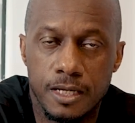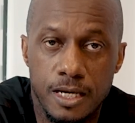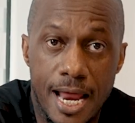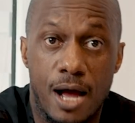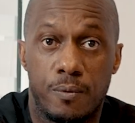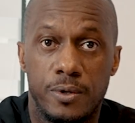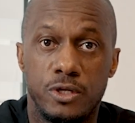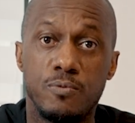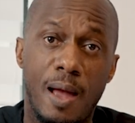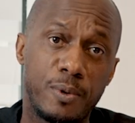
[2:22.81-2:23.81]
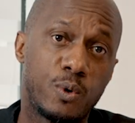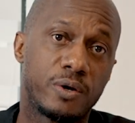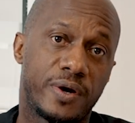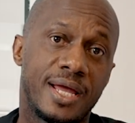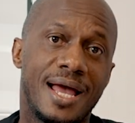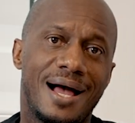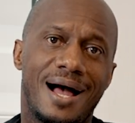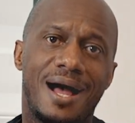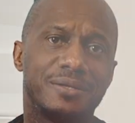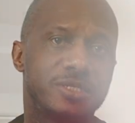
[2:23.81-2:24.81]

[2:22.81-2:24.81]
Now, you might be wondering, how